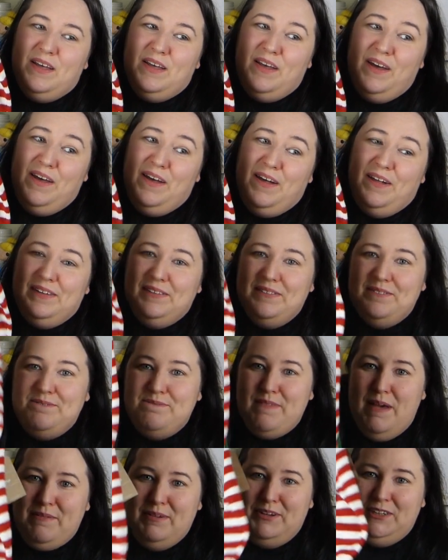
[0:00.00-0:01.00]
girl,
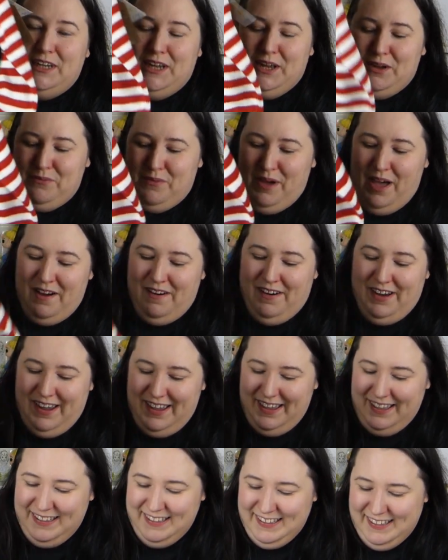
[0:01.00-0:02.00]
maybe she can wear
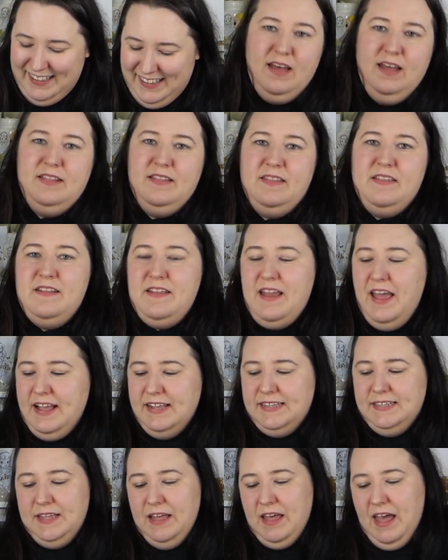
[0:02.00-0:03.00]
it. And the
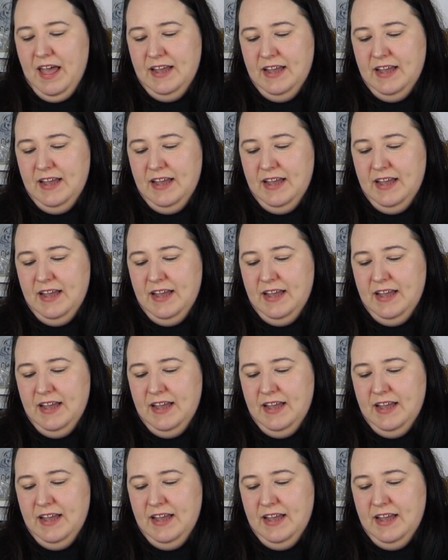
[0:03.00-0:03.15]
next